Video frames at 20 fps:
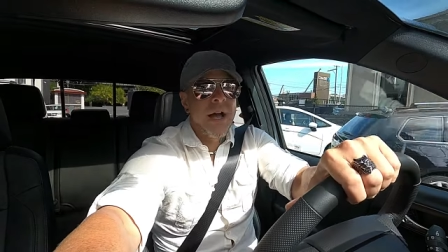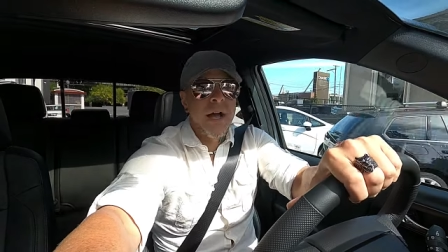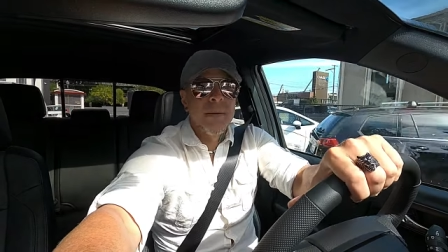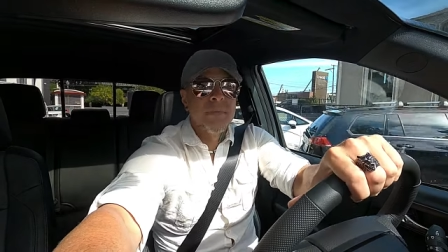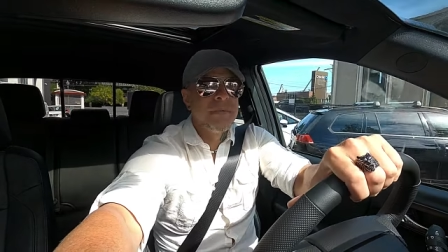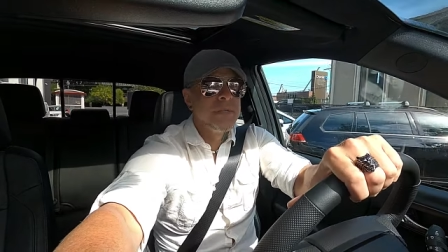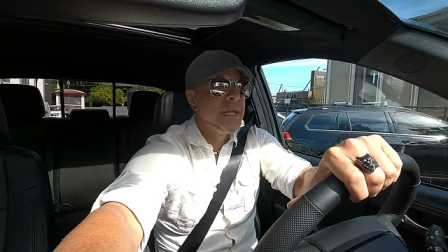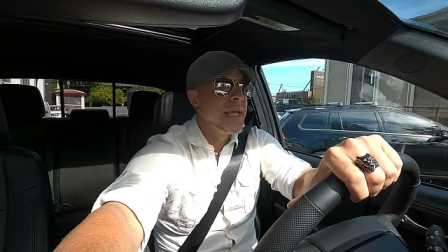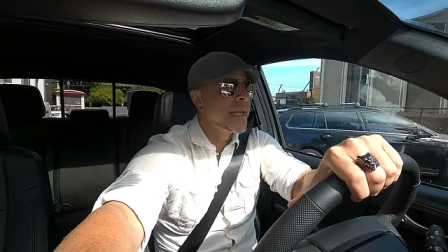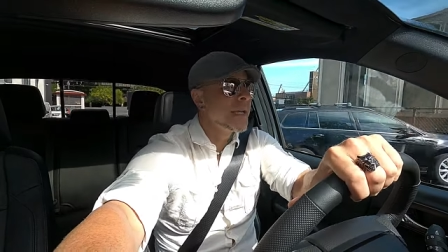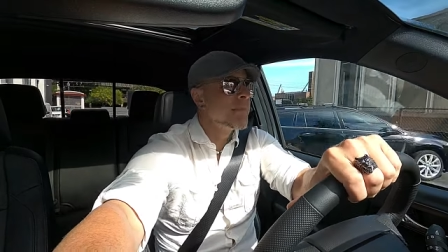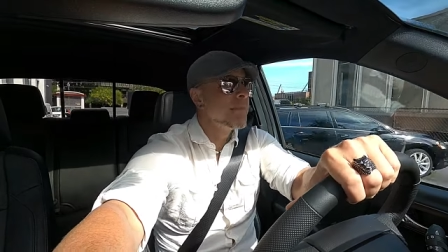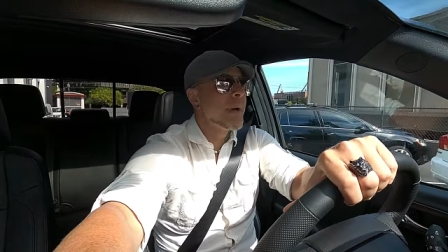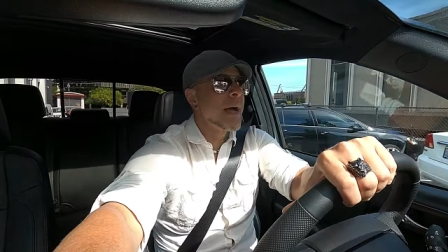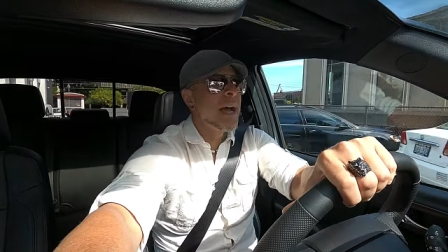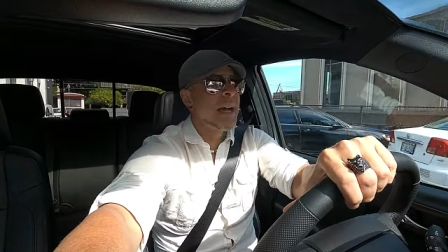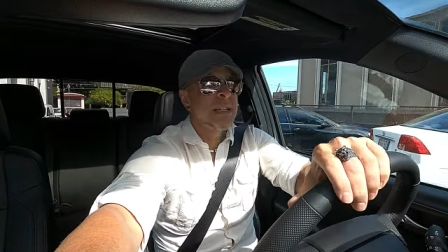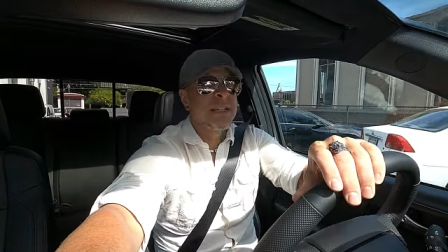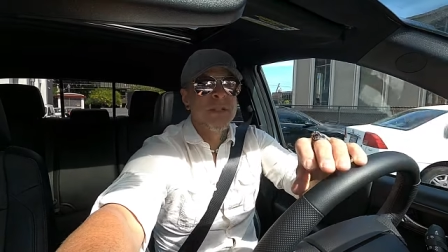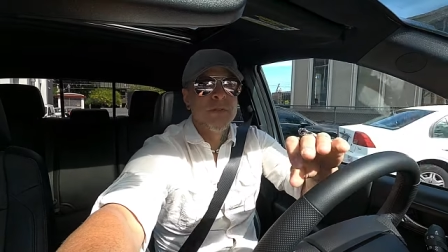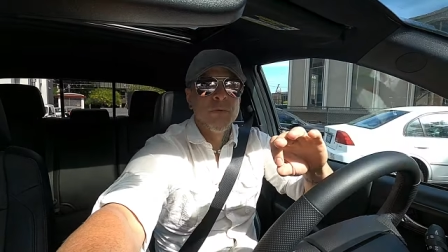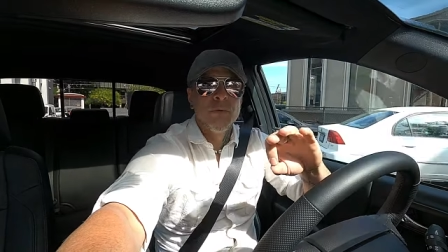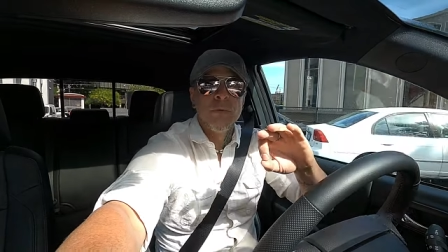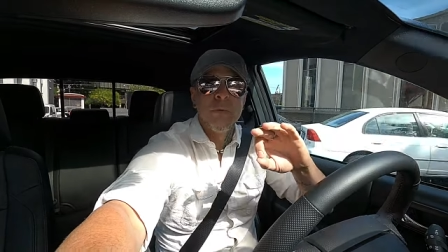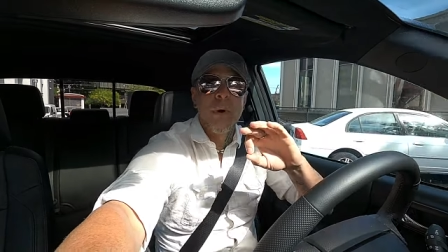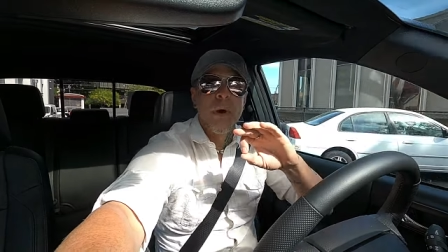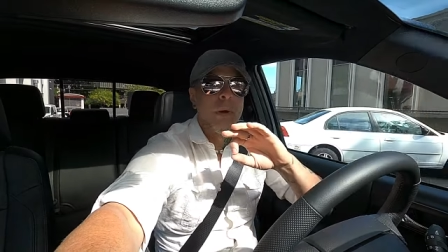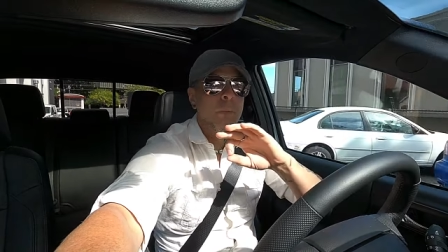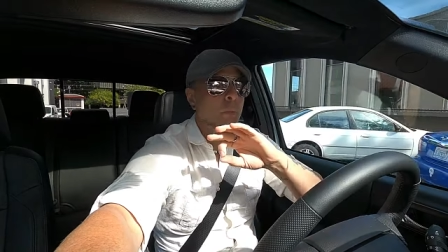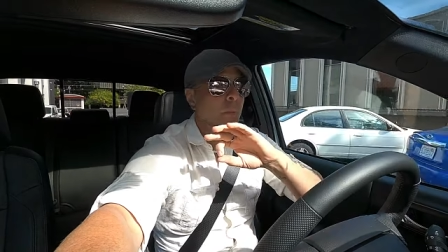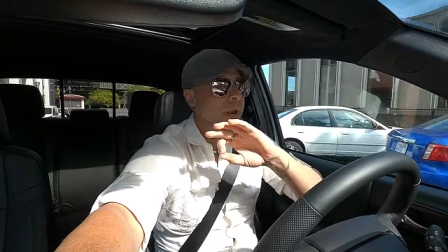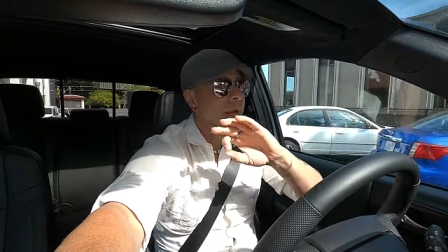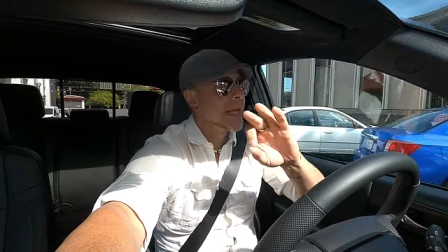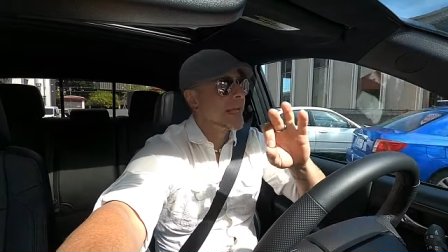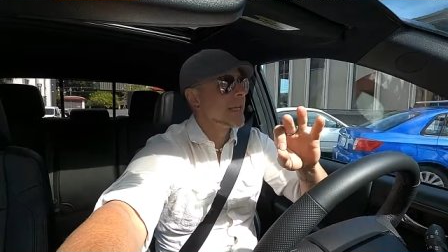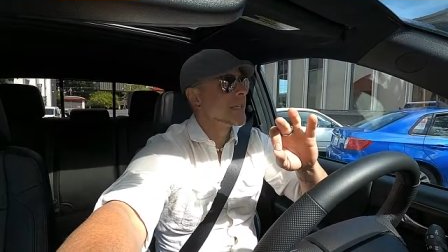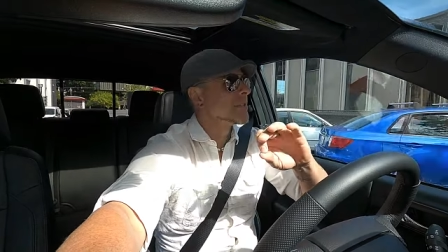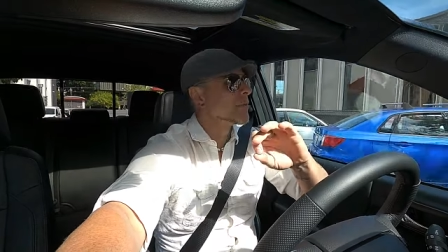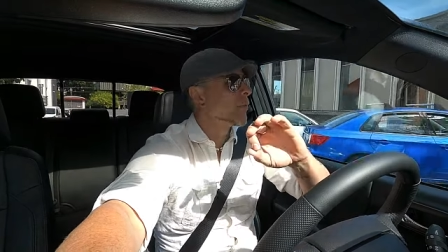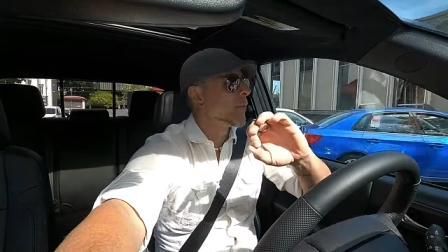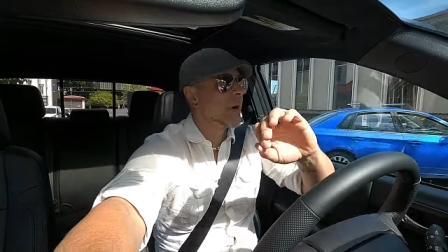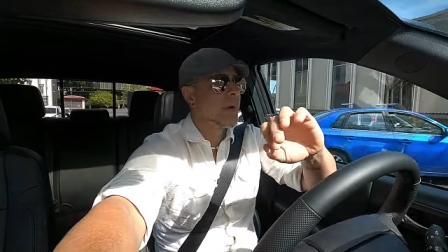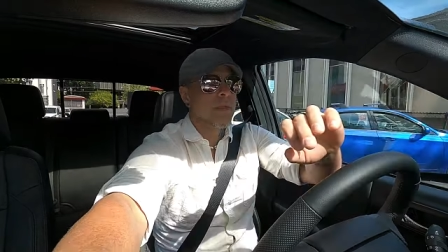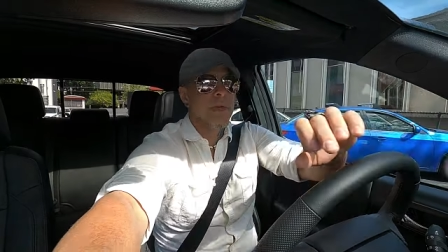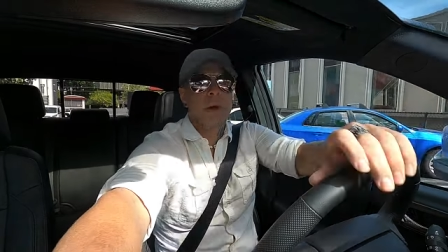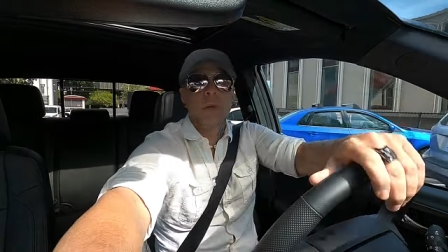I'm taken back to when I get to wear